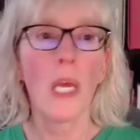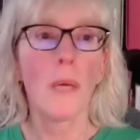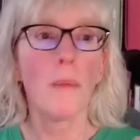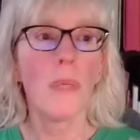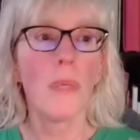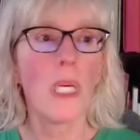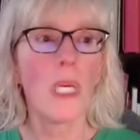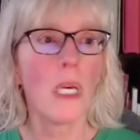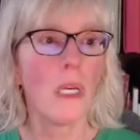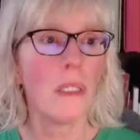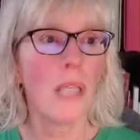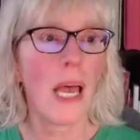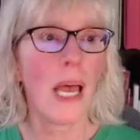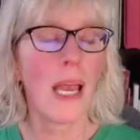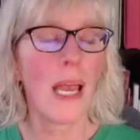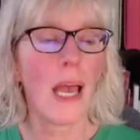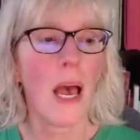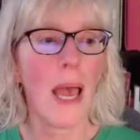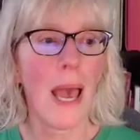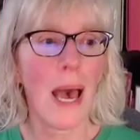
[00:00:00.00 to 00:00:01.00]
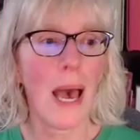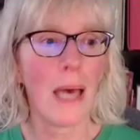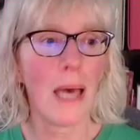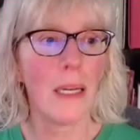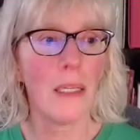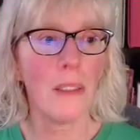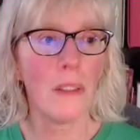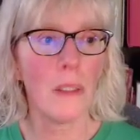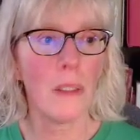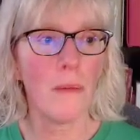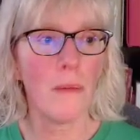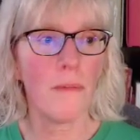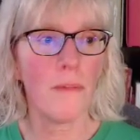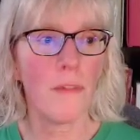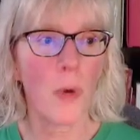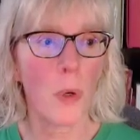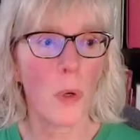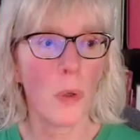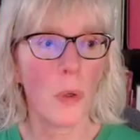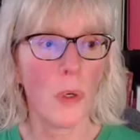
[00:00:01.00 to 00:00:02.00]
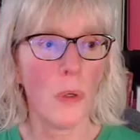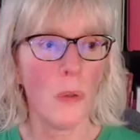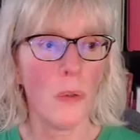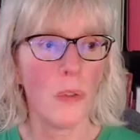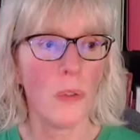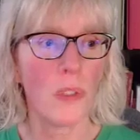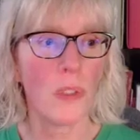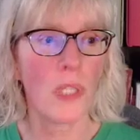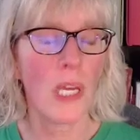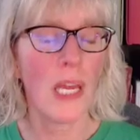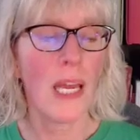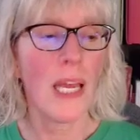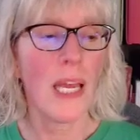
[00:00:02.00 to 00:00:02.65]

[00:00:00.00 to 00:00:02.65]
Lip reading: because I added some photos,